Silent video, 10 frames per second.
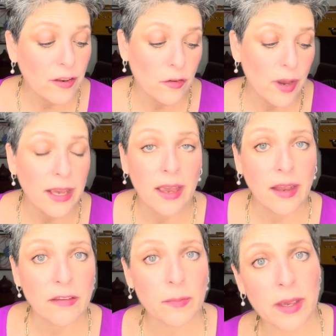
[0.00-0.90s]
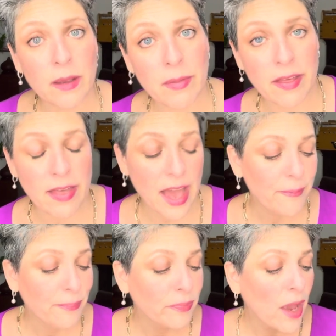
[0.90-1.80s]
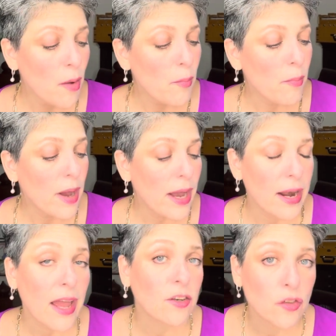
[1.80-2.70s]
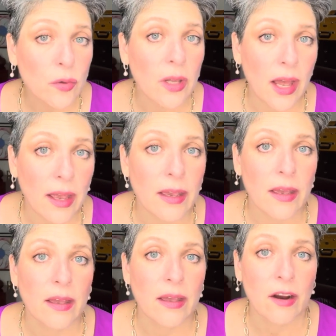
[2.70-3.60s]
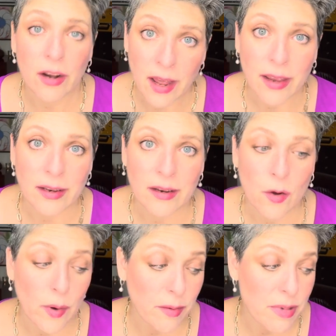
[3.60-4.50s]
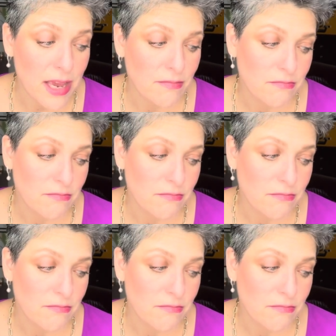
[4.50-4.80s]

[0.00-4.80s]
So I can't speak about that, but I do like her line quite a bit.